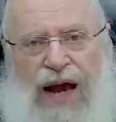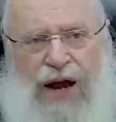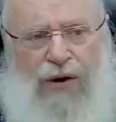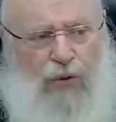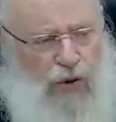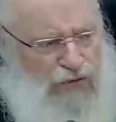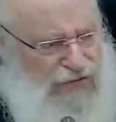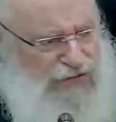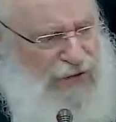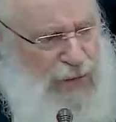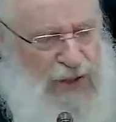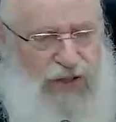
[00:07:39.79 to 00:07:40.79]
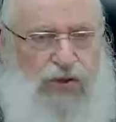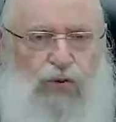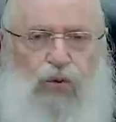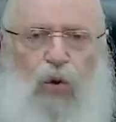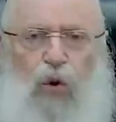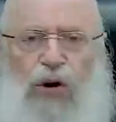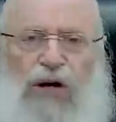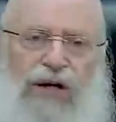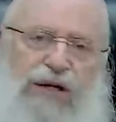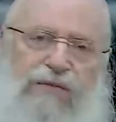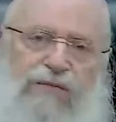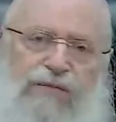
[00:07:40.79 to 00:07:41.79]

I wrote very strongly,